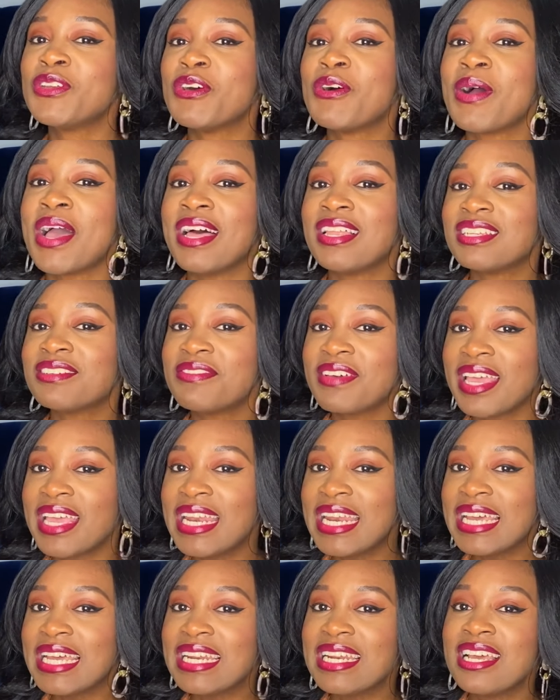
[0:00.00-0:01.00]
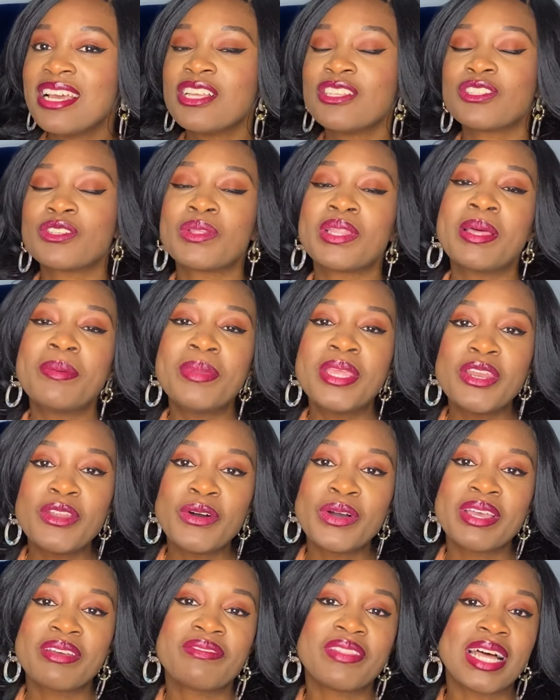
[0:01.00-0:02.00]
elevated. So let me know
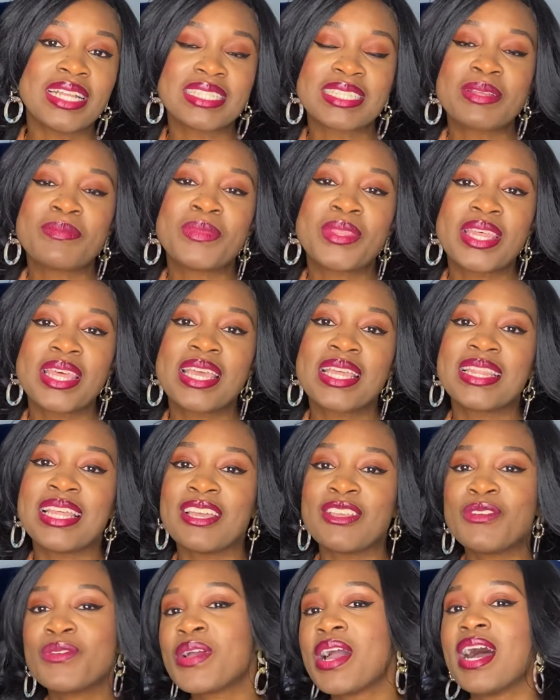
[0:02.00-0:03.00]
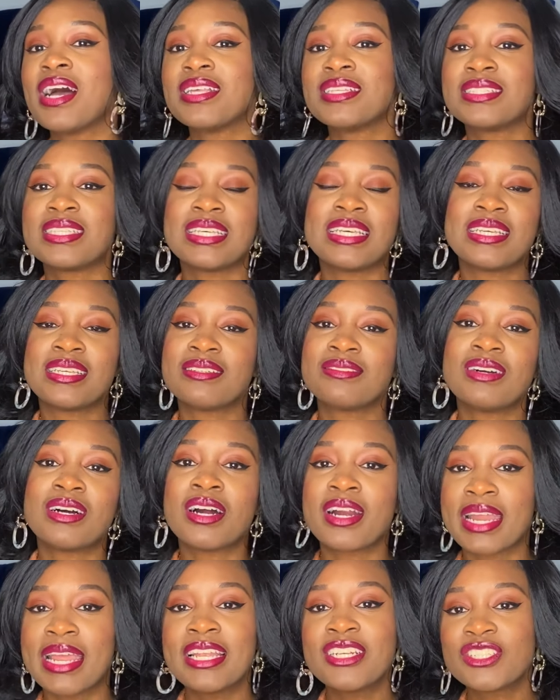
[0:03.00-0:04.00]
if that's something that you guys
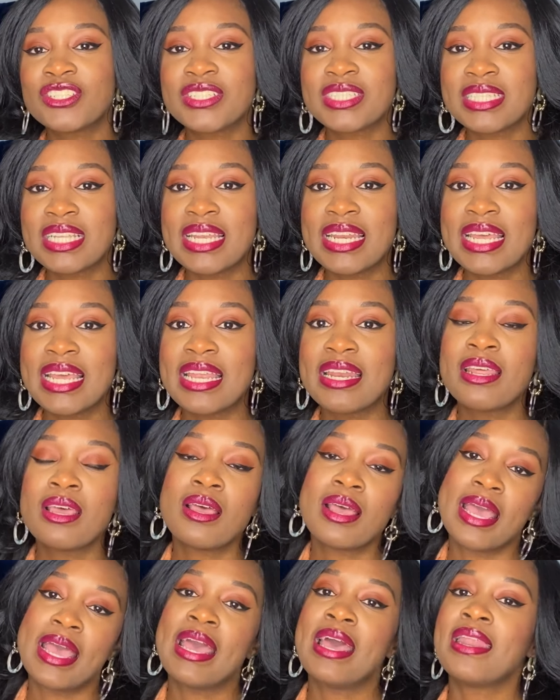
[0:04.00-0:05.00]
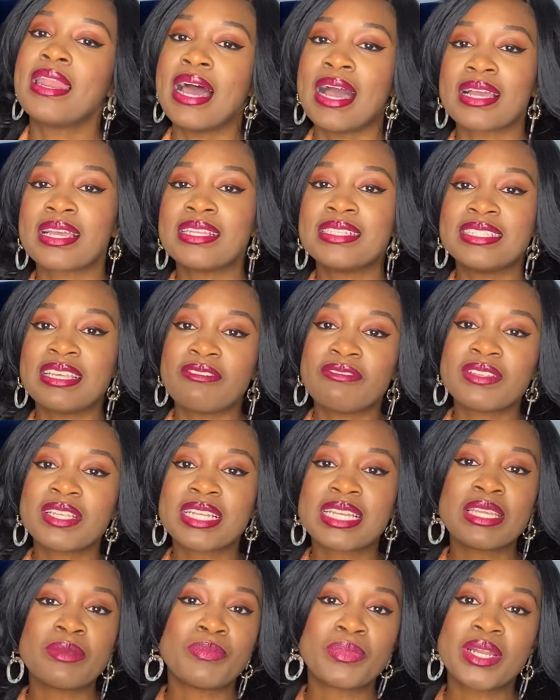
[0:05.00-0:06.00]
are interested in, and I can
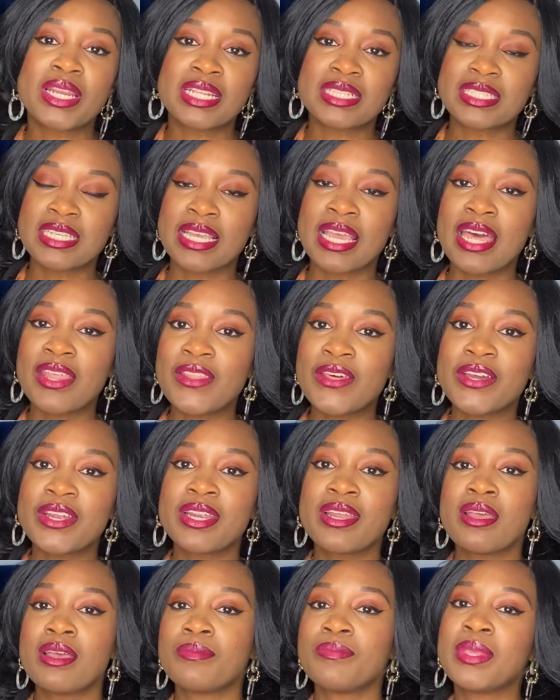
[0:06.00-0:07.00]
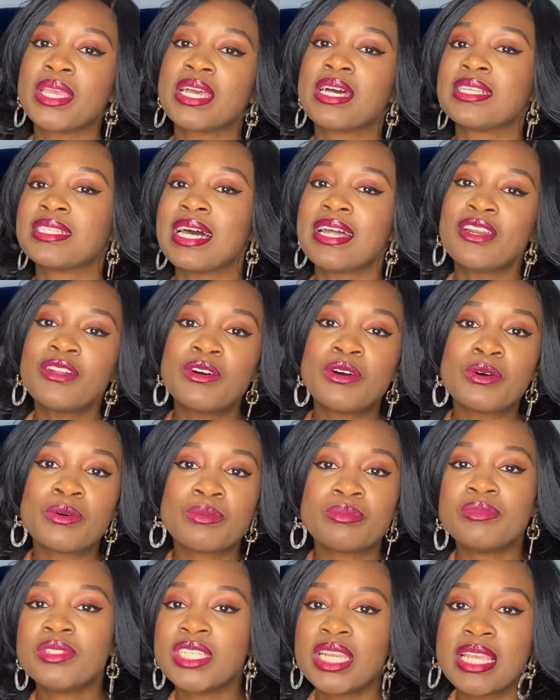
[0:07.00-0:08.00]
definitely put it together, because I know
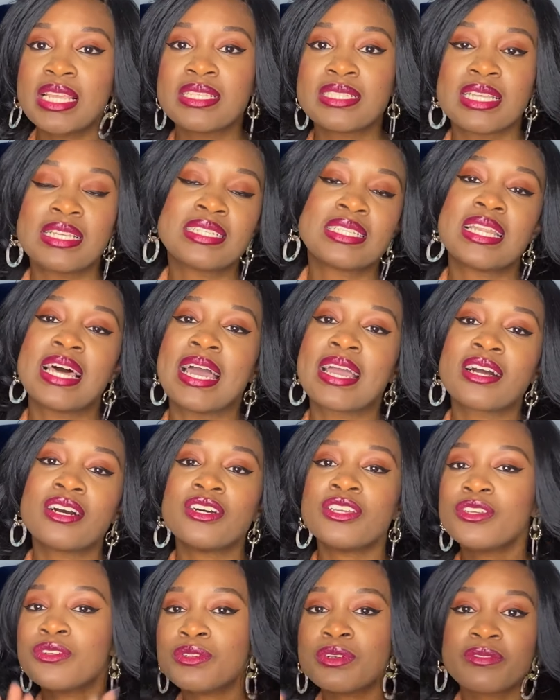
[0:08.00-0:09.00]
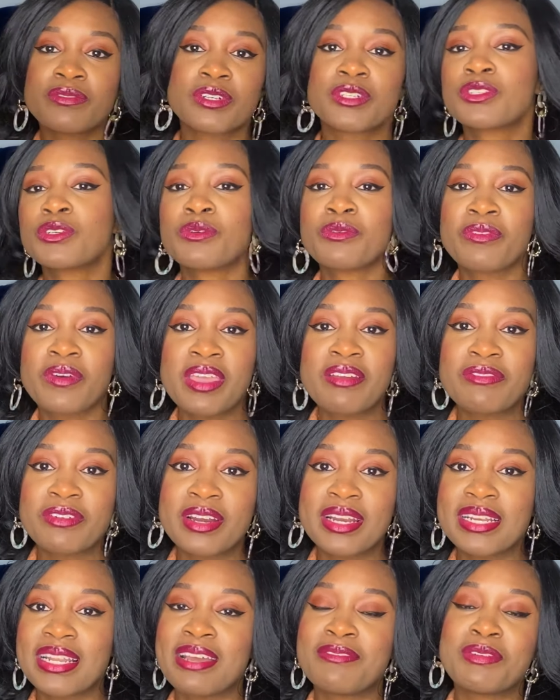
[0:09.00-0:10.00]
jeans is like a universal
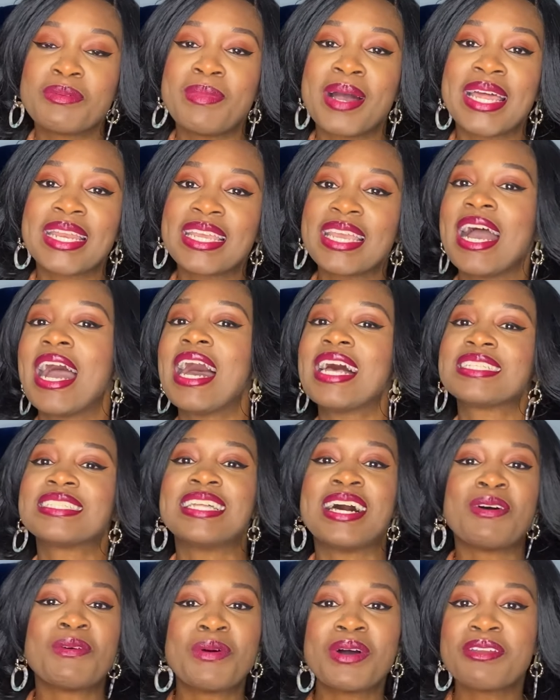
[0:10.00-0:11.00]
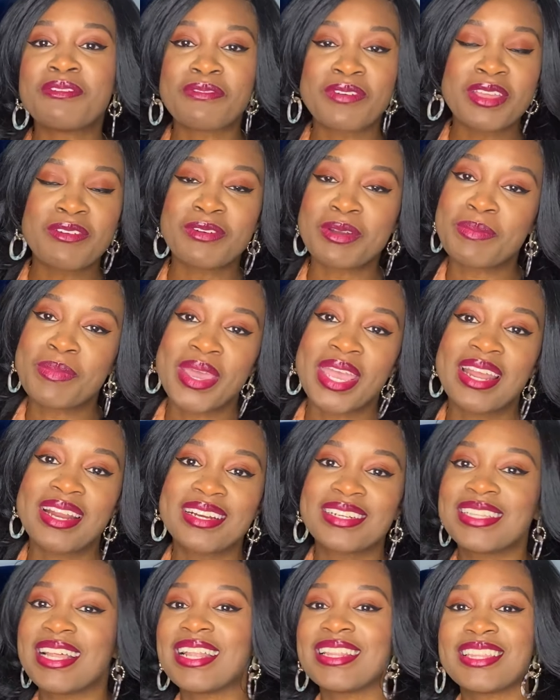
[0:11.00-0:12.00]
favorite. Everybody has that one favorite pair
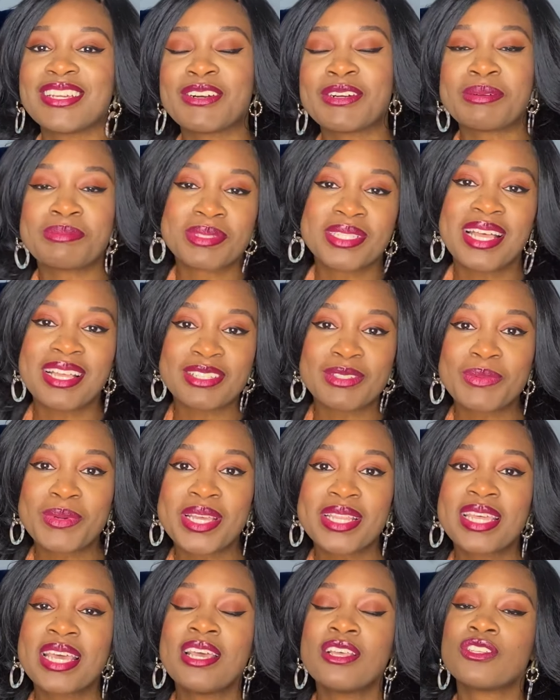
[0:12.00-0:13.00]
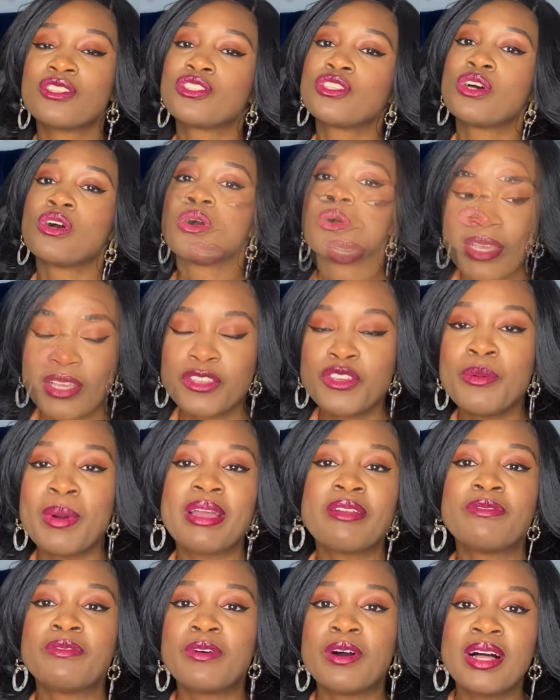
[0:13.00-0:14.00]
that they're obsessed with. So you
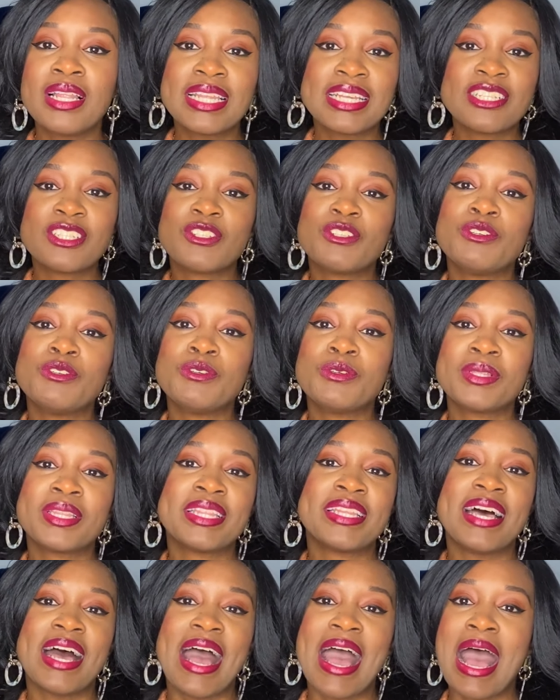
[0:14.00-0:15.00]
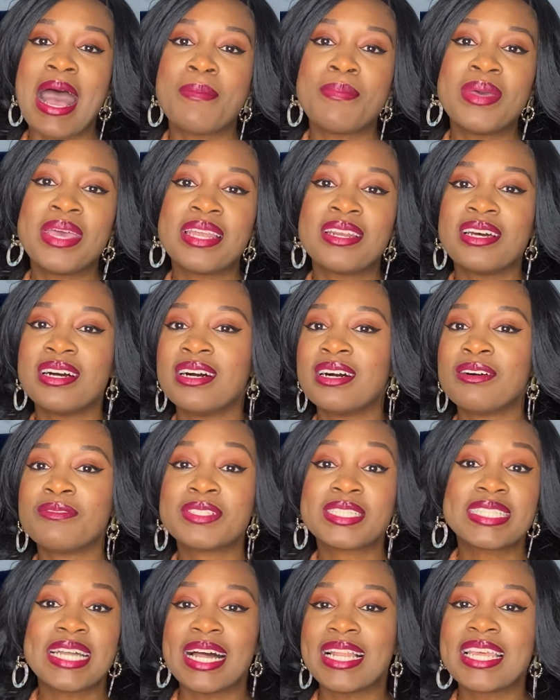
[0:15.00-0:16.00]
might fall into the habit of
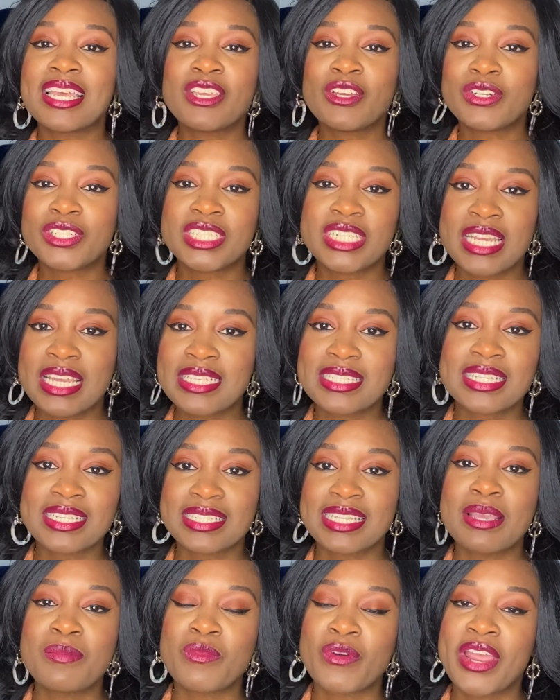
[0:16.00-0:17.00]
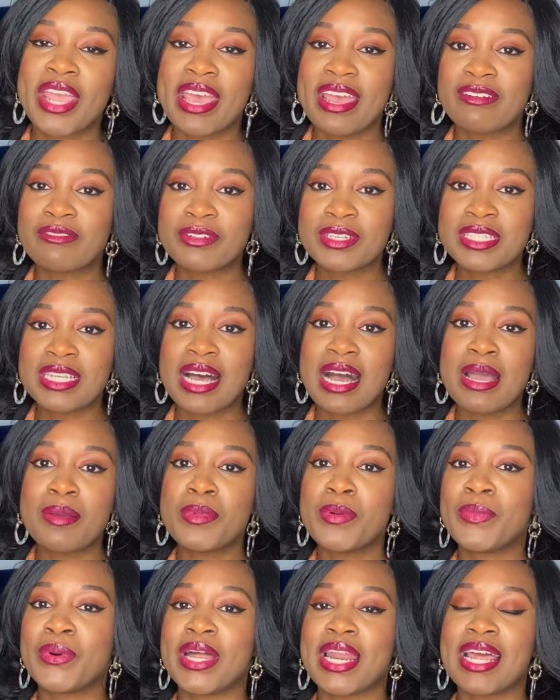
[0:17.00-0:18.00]
styling your jeans the same way every time,
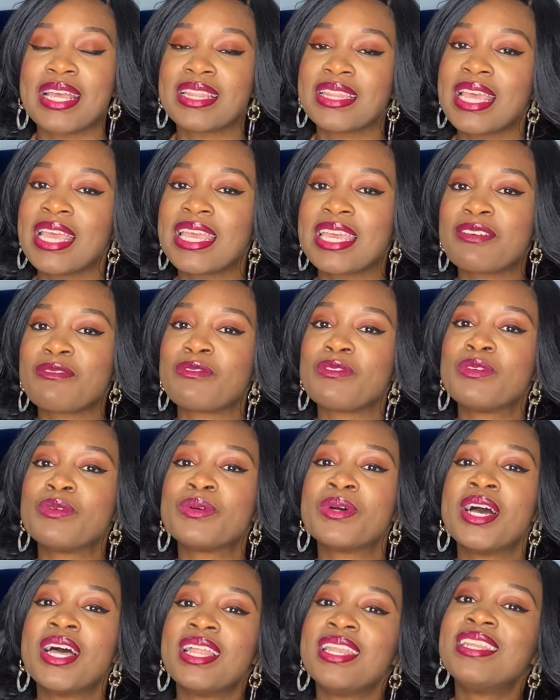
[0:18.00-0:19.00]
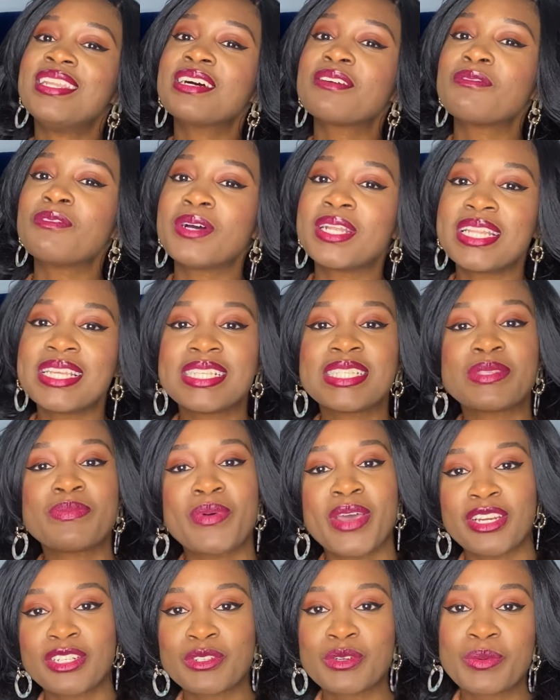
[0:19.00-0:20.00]
but I think if you look for these
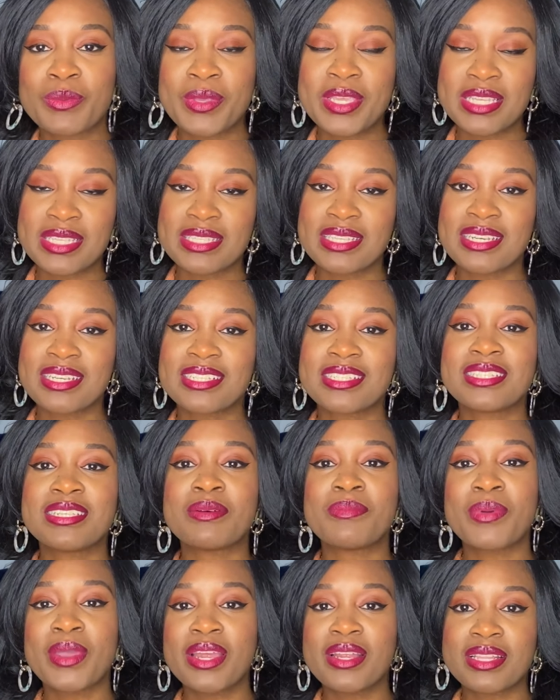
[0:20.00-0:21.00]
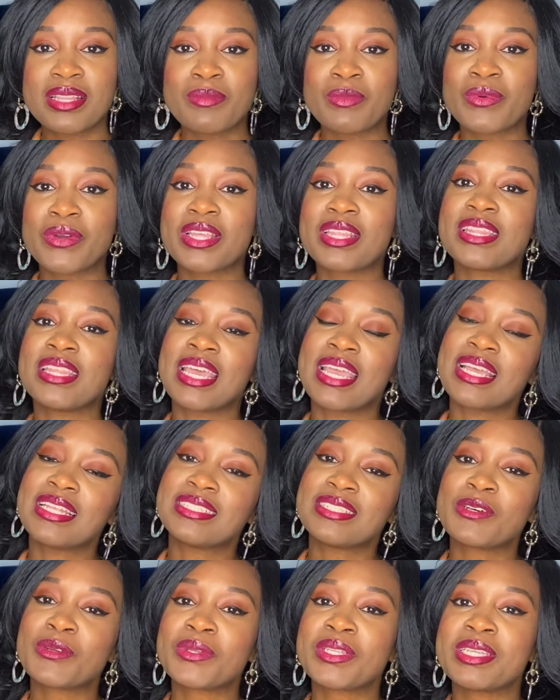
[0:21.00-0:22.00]
special pieces to pair them with, they can
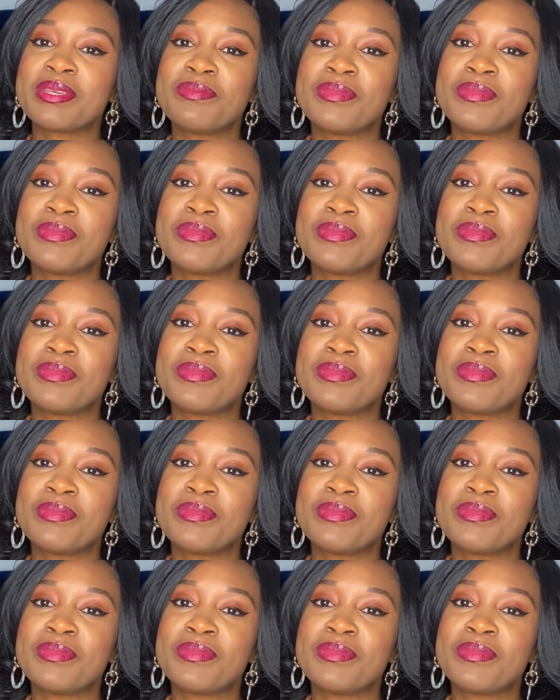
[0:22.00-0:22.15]
totally